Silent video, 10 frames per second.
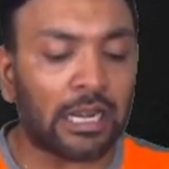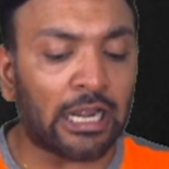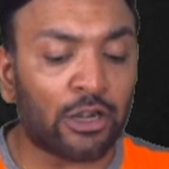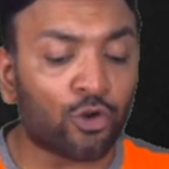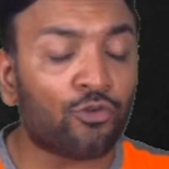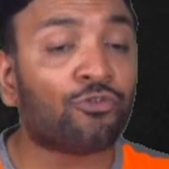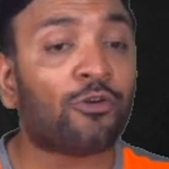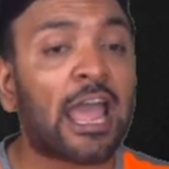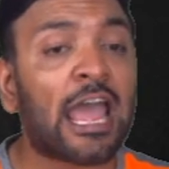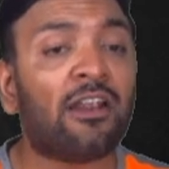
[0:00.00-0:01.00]
into
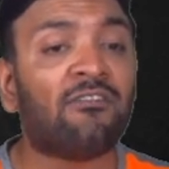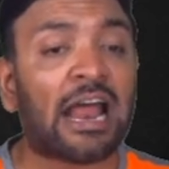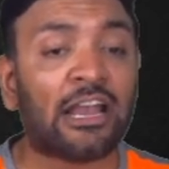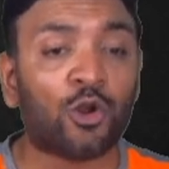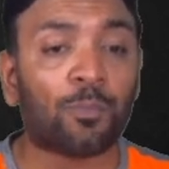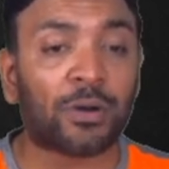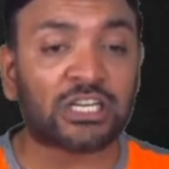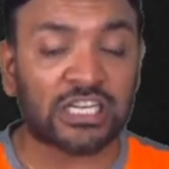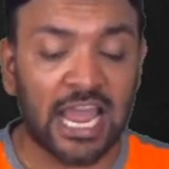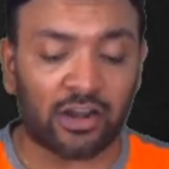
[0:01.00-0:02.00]
fair value per
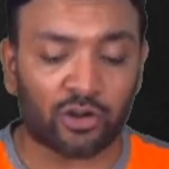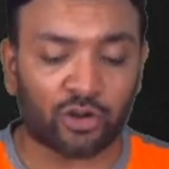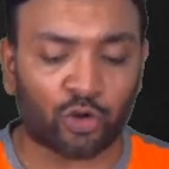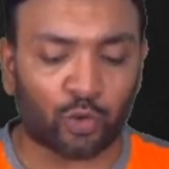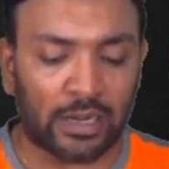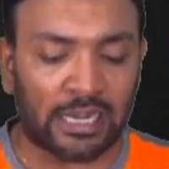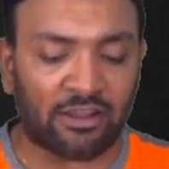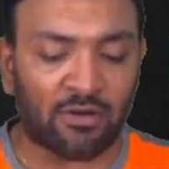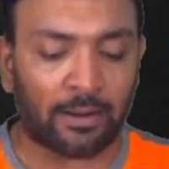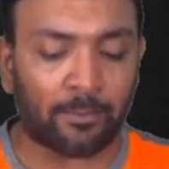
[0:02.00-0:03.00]
share
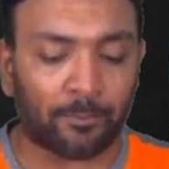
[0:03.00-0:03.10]
21